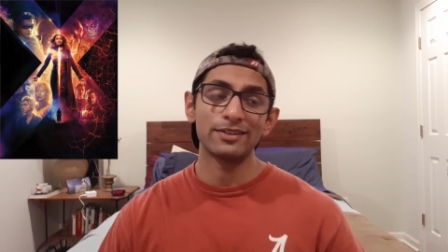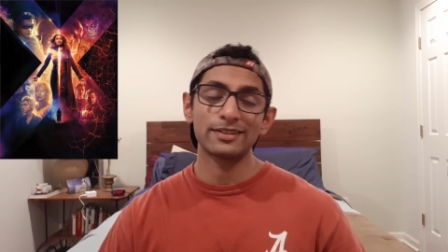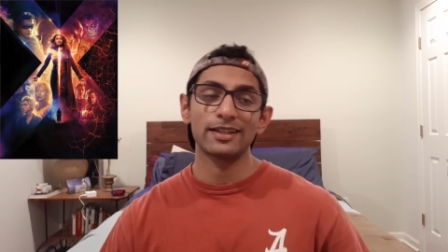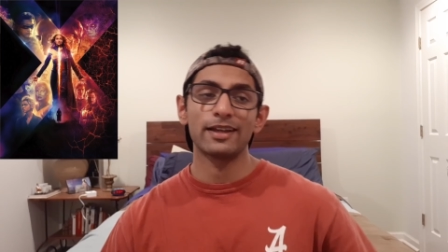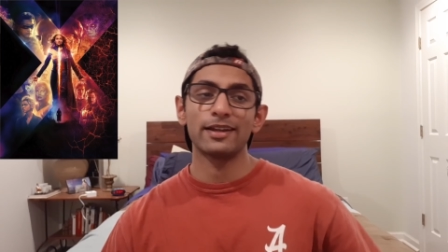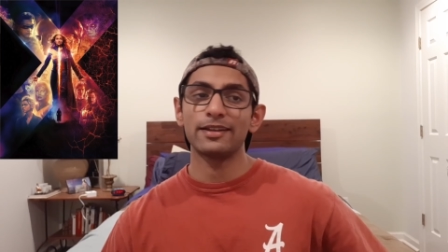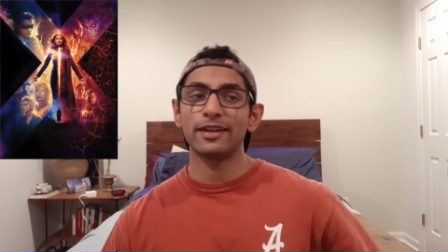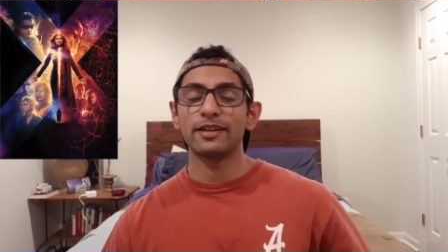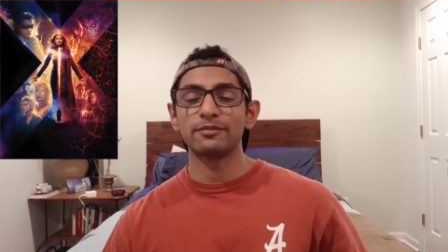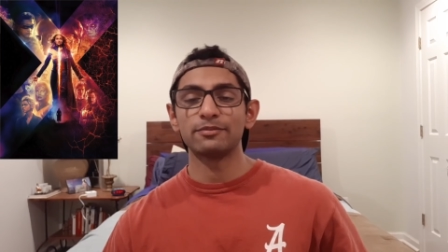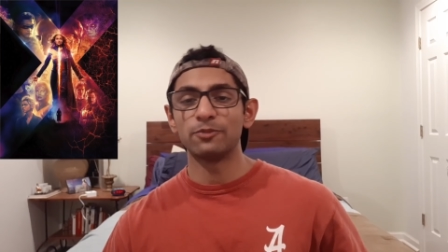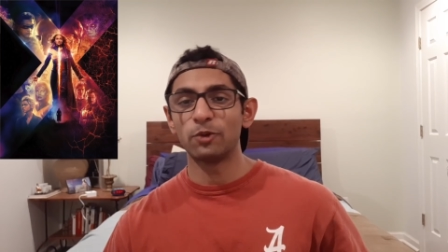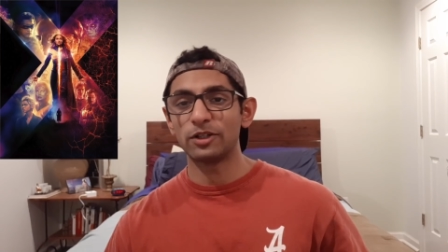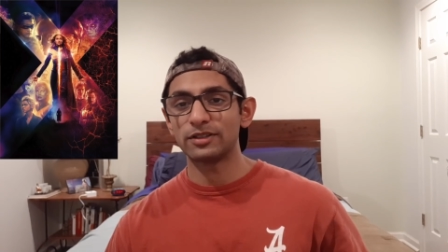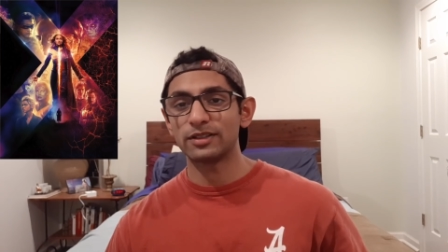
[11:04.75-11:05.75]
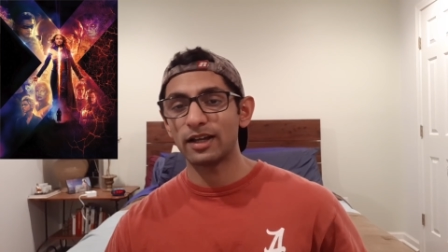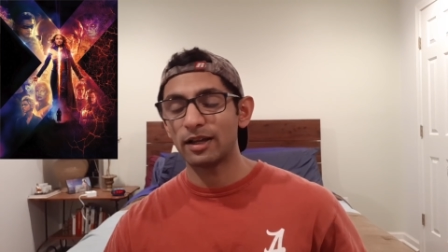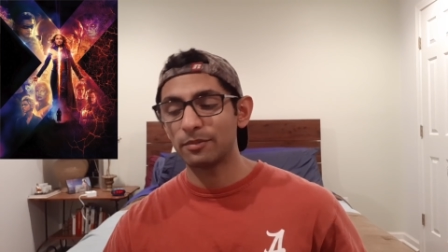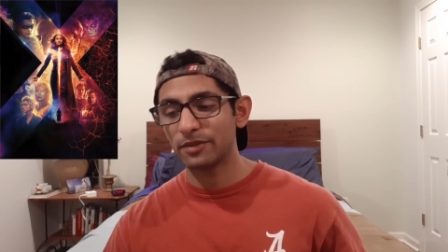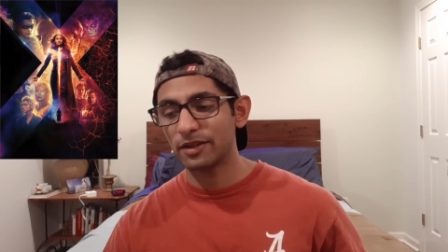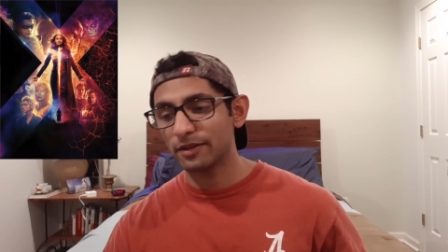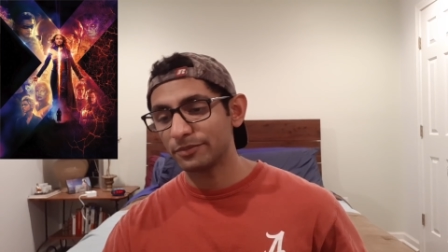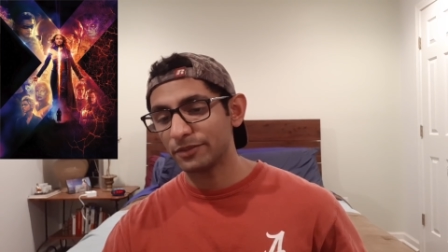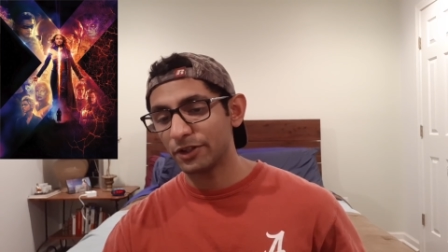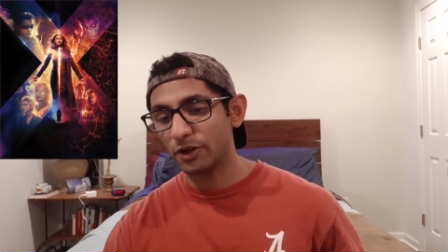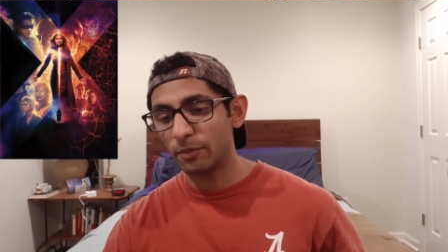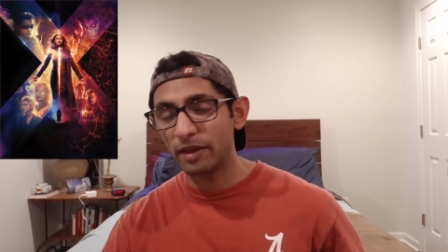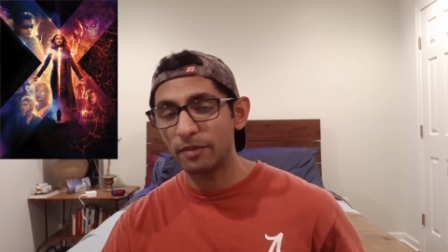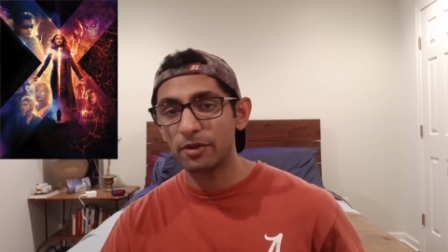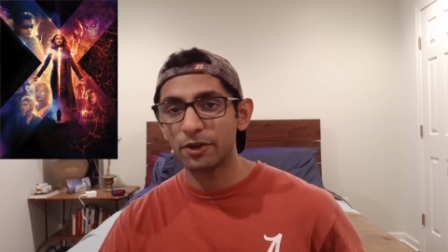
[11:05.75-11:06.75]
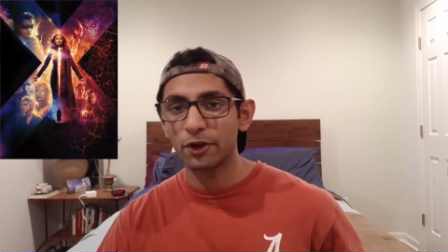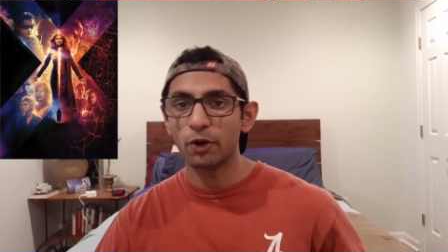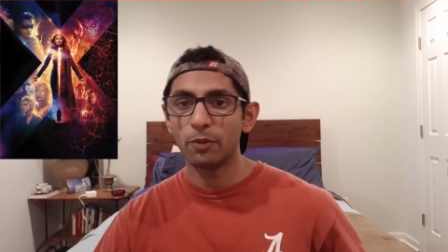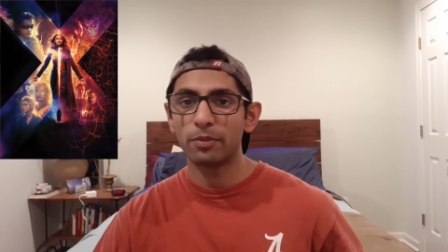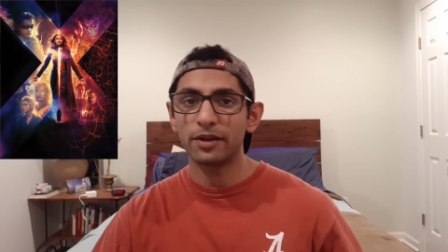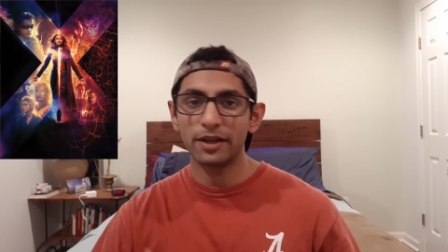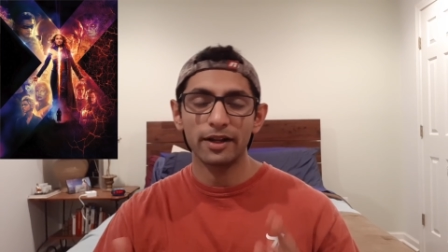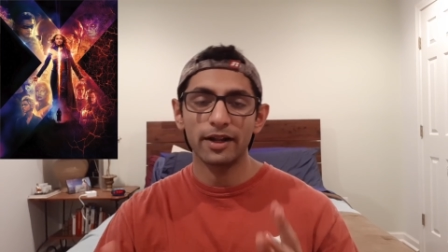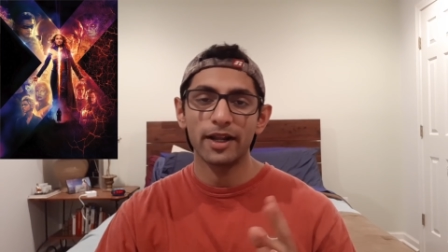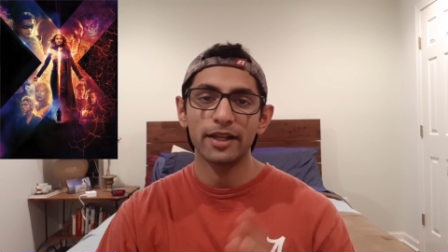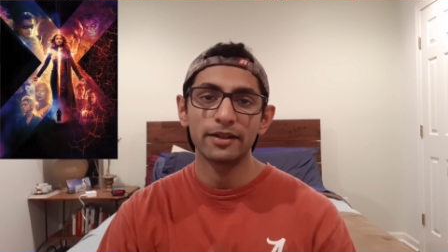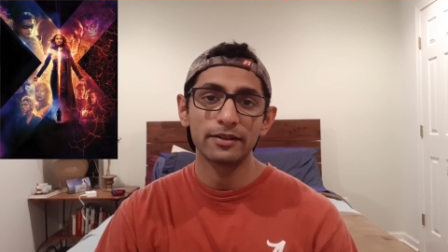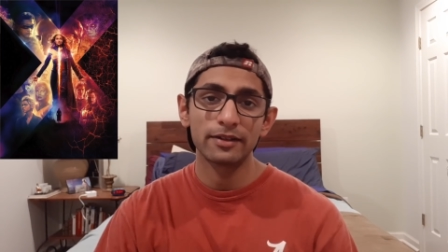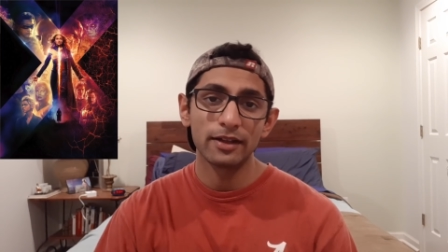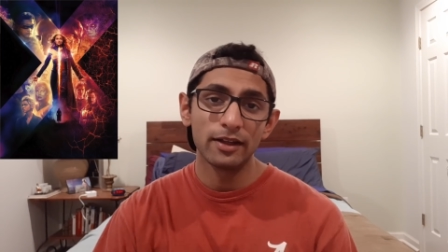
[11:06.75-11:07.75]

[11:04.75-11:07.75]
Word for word: decided yet what time yet. You know, maybe I'll go opening night.